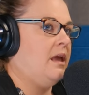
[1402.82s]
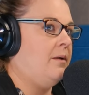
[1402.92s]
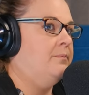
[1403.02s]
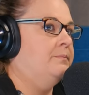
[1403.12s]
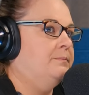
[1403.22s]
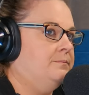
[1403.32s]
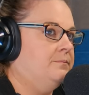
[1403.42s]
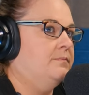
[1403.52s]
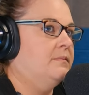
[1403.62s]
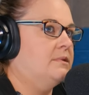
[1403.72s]
does ask that.
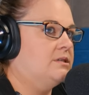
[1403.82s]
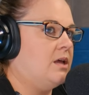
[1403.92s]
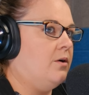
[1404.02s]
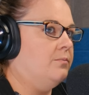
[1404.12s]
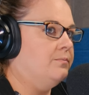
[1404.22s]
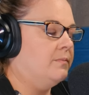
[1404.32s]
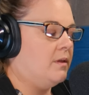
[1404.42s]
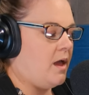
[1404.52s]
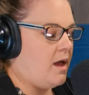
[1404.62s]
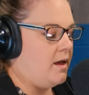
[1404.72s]
Mm-hmm. So,
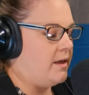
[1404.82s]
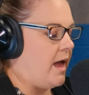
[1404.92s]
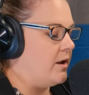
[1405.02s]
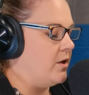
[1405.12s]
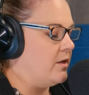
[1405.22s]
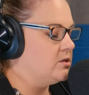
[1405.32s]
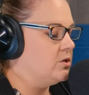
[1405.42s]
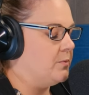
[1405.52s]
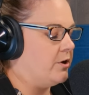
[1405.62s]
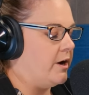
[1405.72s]
I know that's
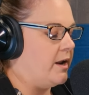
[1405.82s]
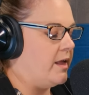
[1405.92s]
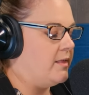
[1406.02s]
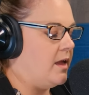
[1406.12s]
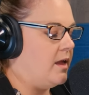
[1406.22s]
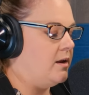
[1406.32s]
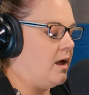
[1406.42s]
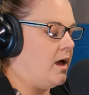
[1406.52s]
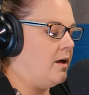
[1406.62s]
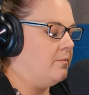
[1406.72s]
super great. And
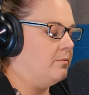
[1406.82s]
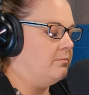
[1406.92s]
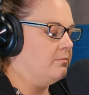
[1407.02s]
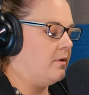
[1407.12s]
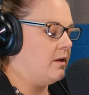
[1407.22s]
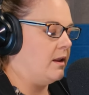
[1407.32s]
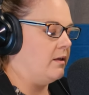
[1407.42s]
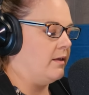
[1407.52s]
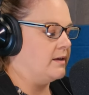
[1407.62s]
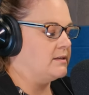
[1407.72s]
then getting,
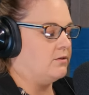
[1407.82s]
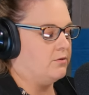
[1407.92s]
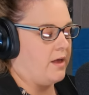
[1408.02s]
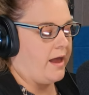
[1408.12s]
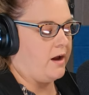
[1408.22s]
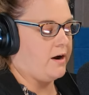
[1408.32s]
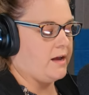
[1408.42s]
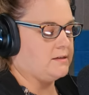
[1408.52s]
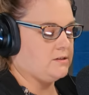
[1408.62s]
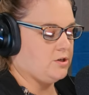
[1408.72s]
like I said, through the
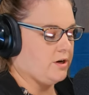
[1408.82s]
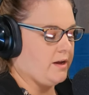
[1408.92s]
IRS, your